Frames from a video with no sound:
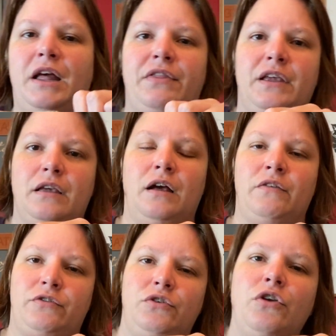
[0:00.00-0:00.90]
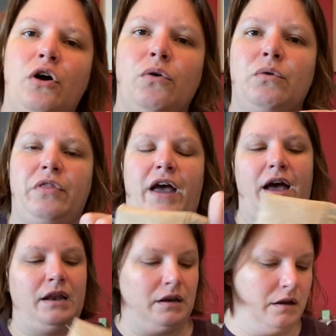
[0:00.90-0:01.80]
I think, unless you know
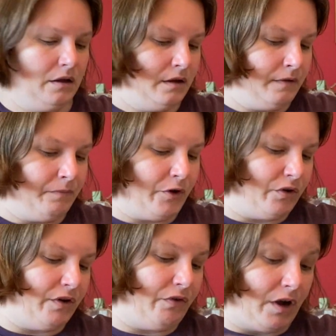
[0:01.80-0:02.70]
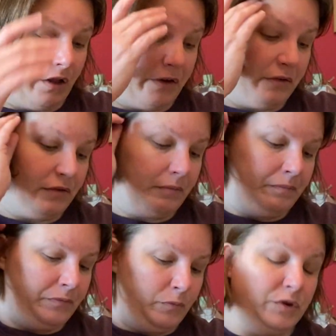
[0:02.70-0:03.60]
that they're in different colors,
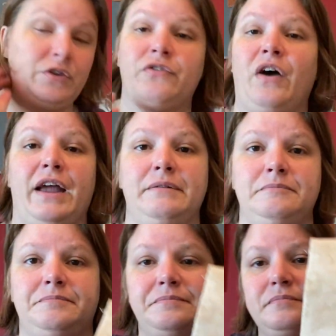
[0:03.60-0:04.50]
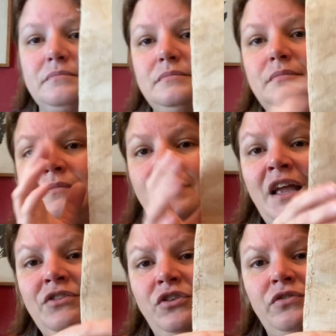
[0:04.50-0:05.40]
which is fine.
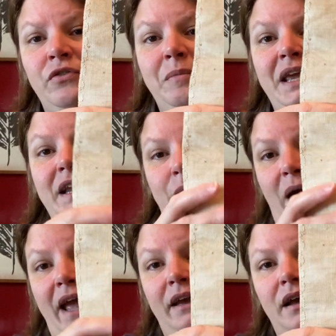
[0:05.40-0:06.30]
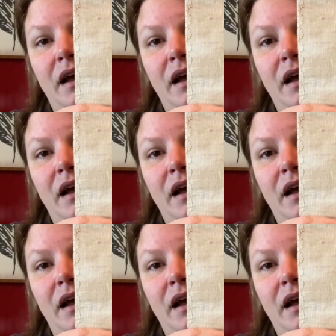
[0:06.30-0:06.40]
It's just for me anyway.